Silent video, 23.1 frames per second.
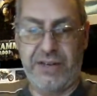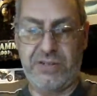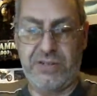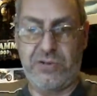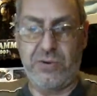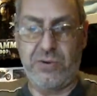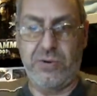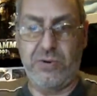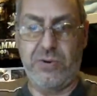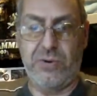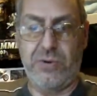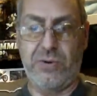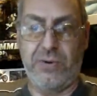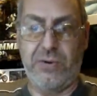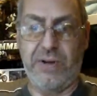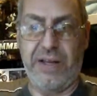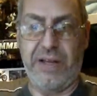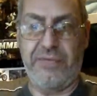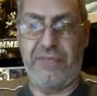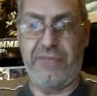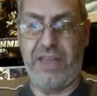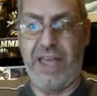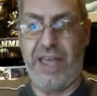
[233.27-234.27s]
So
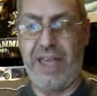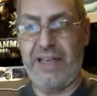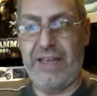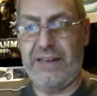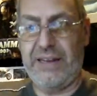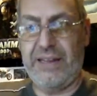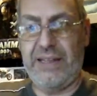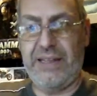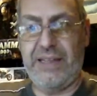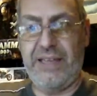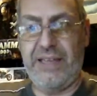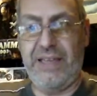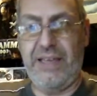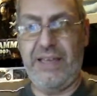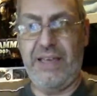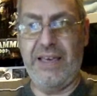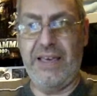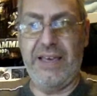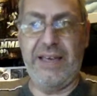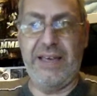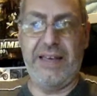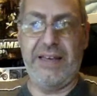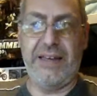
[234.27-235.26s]
if the LED
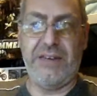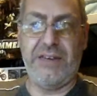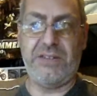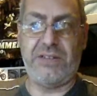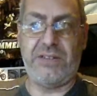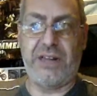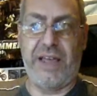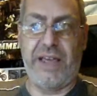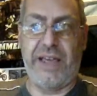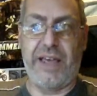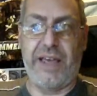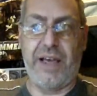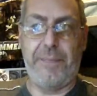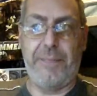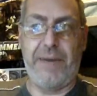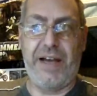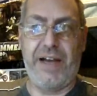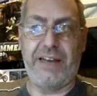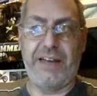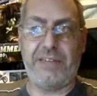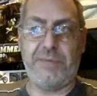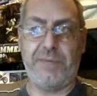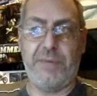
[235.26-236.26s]
is like a
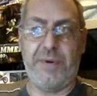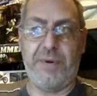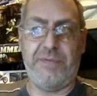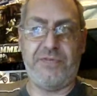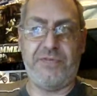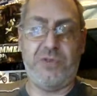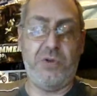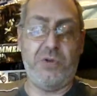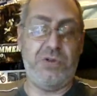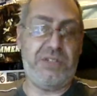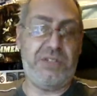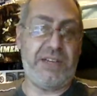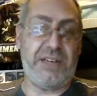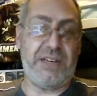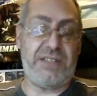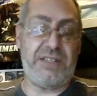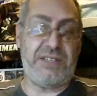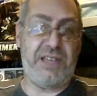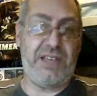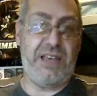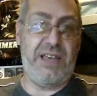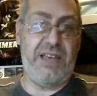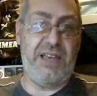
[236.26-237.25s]
maximum of
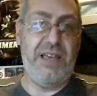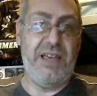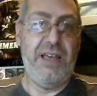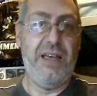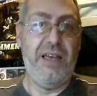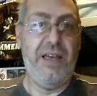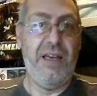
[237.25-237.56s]
260